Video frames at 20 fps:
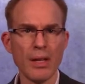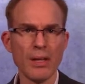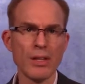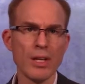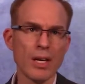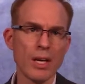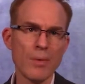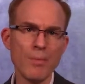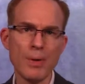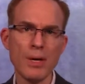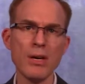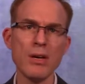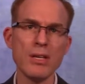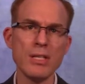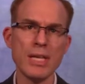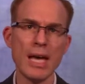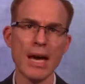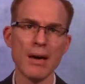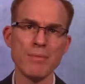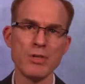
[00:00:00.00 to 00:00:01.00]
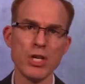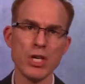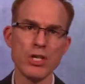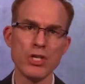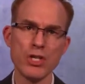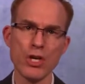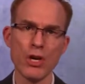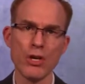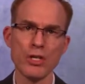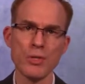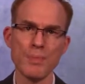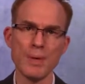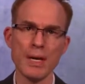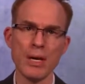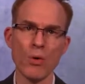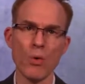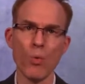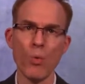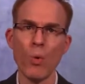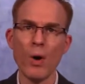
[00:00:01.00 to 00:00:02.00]
the computed tab just shows me
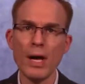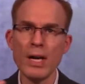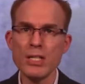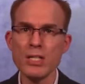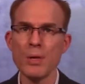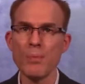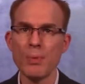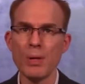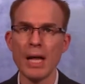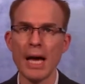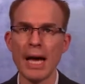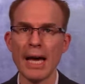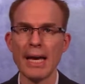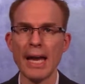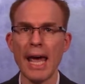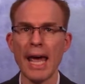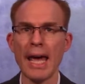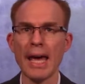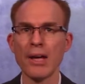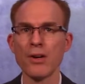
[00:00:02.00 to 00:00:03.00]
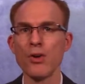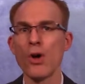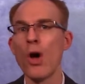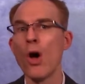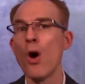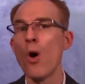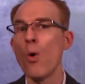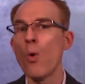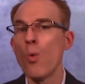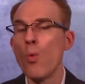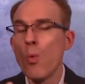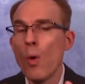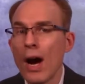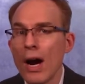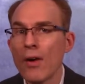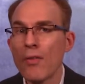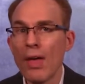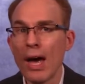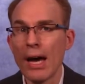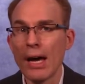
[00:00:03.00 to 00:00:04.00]
what is applied and
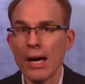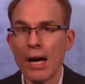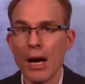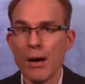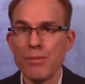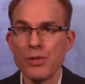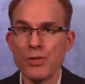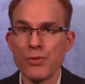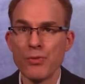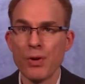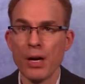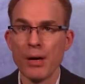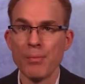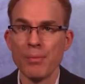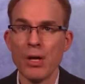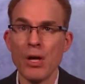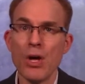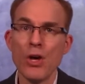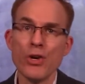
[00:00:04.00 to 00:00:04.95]
where that comes from.